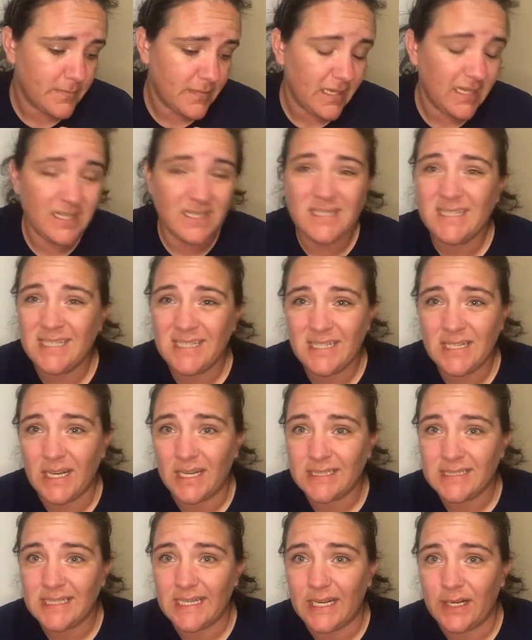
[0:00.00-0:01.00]
it can get
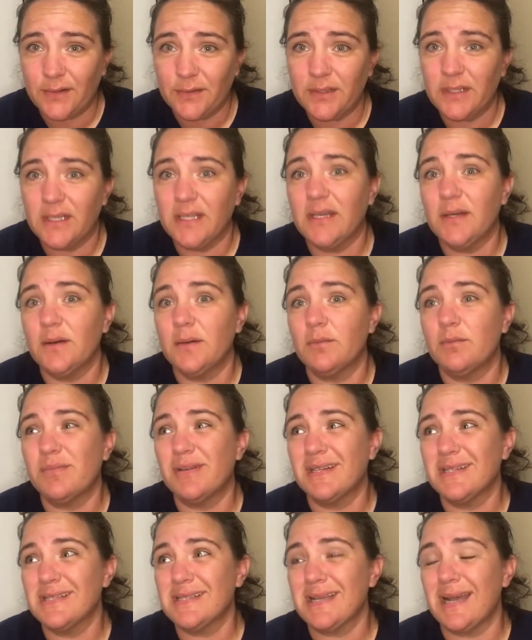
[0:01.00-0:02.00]
knocked out
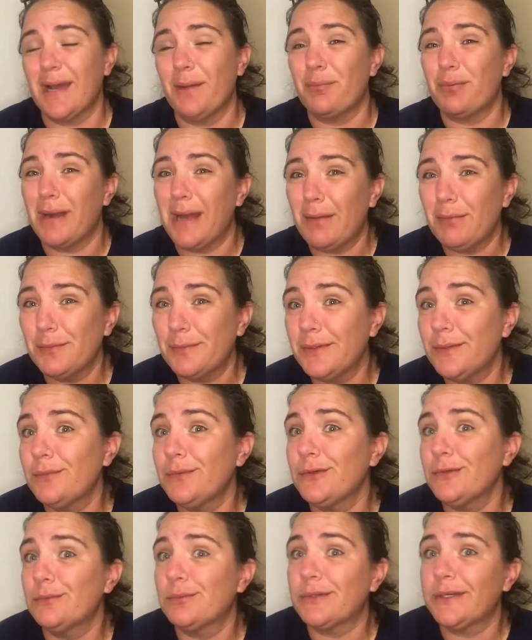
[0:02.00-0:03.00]
because I probably
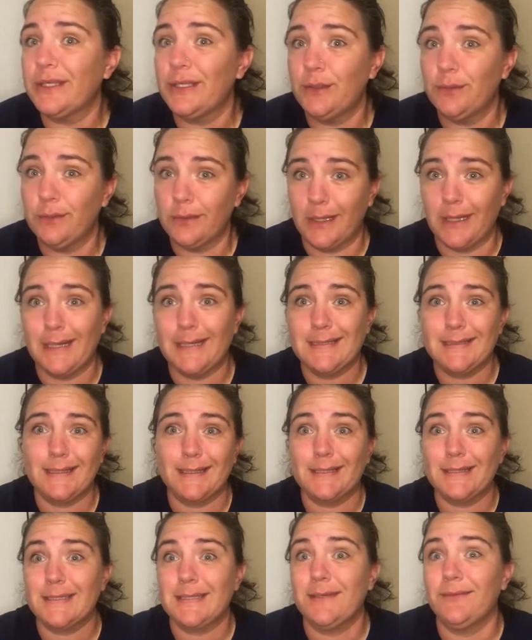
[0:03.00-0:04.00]
will bring you guys
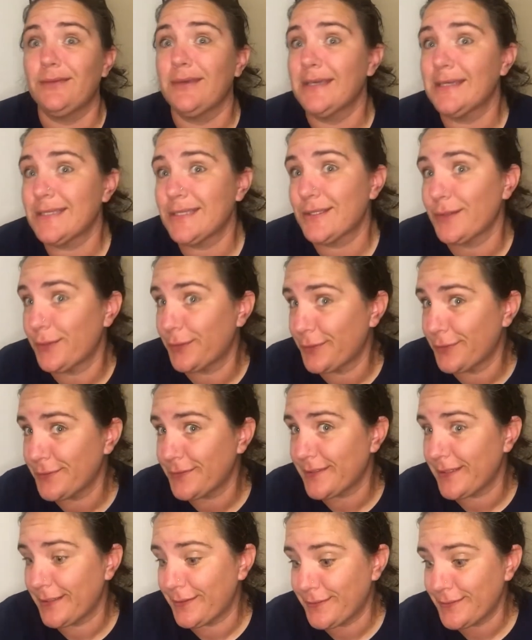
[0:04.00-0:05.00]
like a CVS
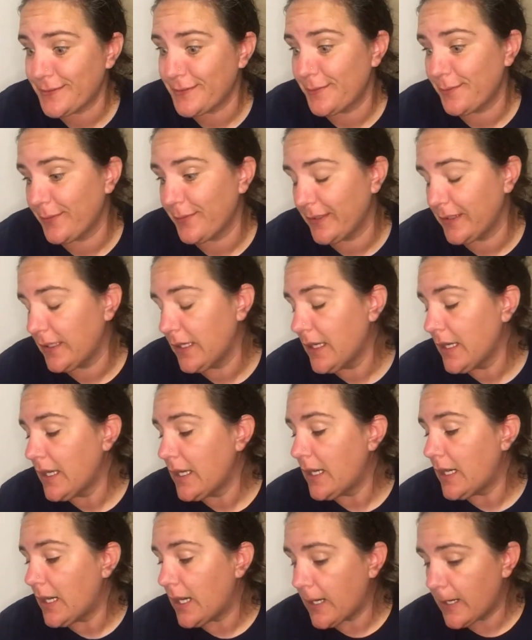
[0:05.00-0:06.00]
Thursday or something
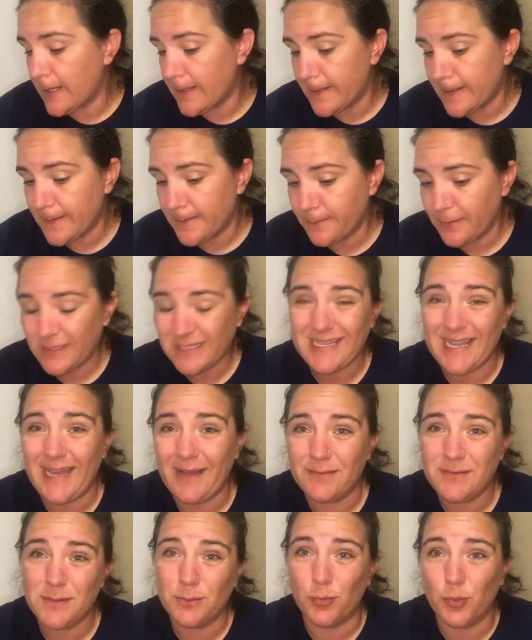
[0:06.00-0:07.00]
because um, I
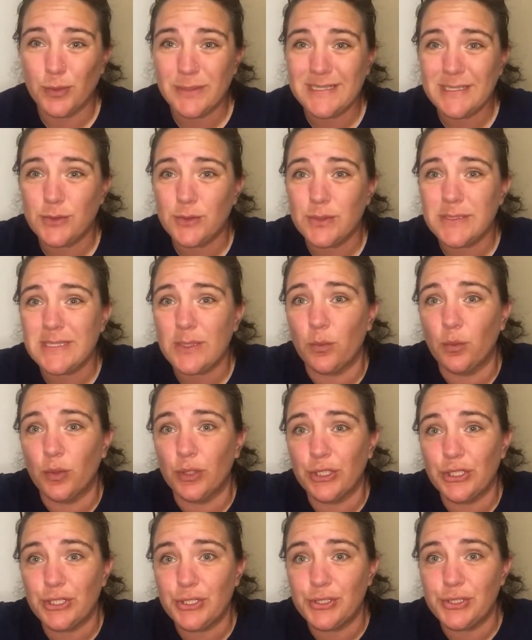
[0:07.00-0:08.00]
have some more deals I
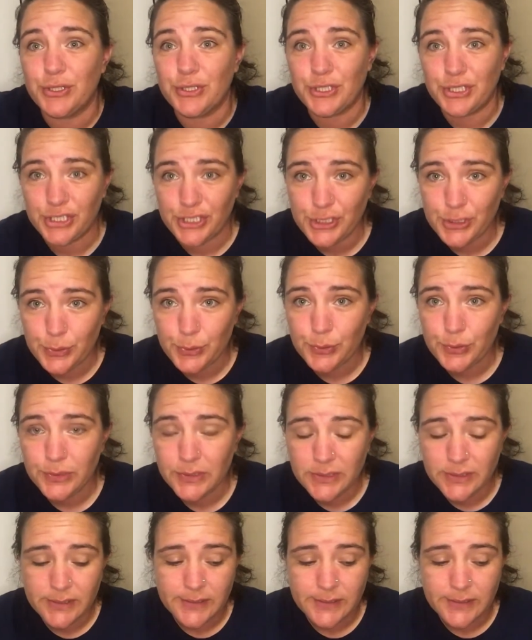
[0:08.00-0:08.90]
want to do.